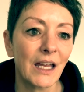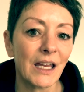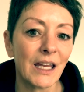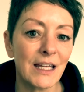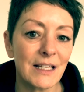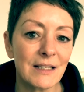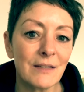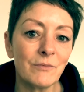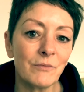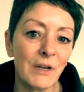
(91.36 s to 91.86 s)

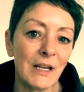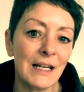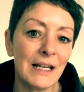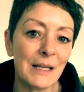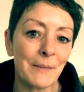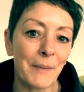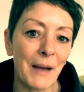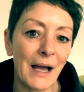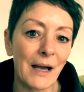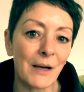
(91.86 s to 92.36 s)
isn't
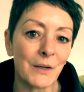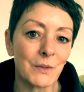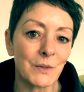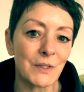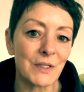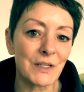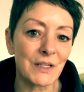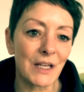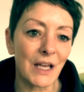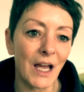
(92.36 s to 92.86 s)
really
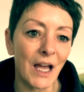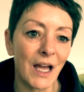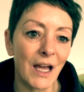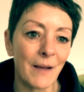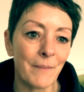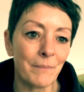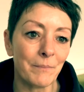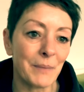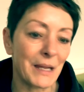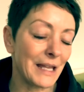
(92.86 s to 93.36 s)
about
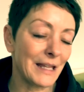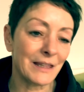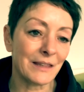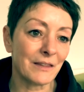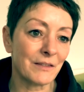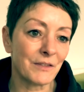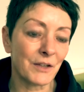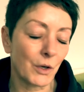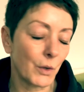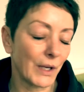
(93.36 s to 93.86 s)

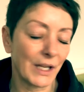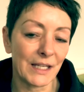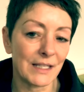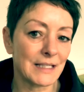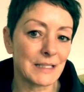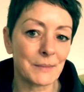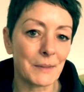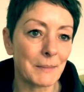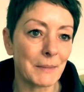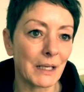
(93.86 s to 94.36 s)
being the
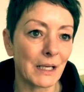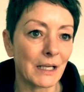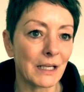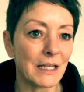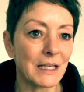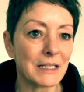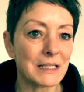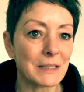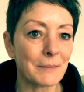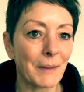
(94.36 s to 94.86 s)
quickest swimmer.
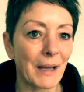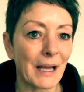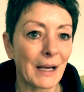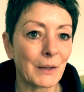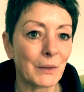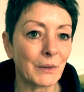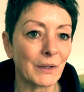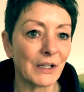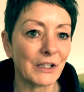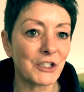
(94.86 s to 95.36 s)
It's
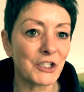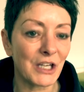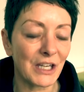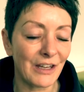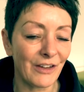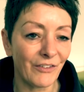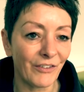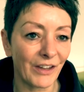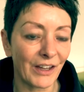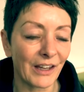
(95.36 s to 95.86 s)
about
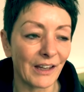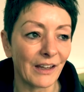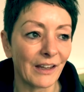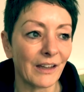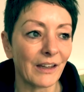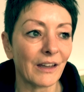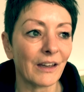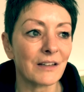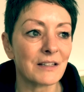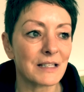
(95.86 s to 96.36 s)

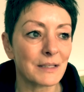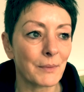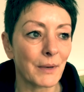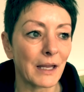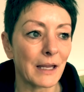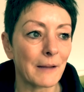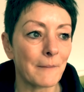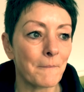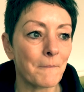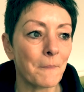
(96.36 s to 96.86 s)
achieving a
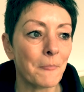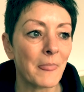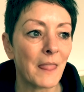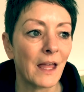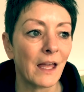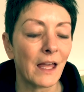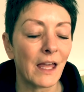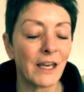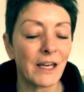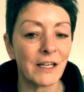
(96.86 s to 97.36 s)
swim
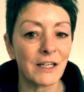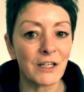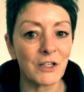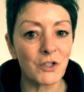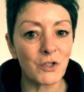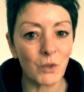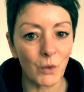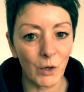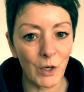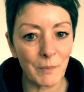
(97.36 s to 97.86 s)
in an
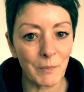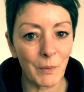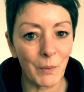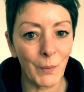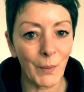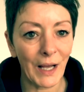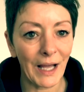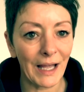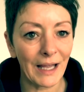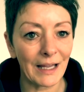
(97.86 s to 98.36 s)
enjoyable
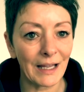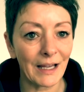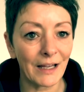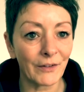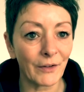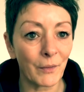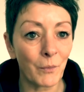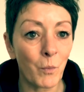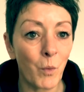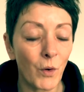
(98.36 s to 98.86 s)
way.
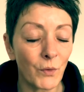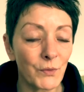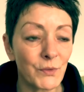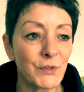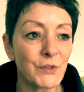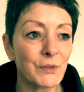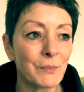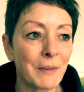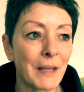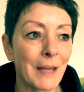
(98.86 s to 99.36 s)
And I want
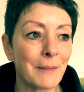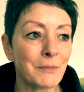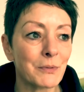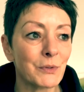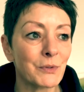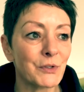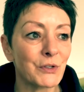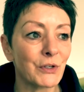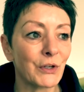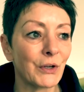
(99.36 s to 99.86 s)
to be
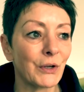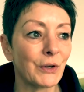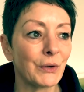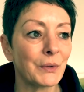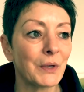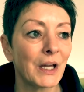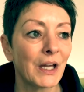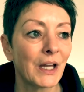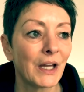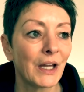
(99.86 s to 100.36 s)
able to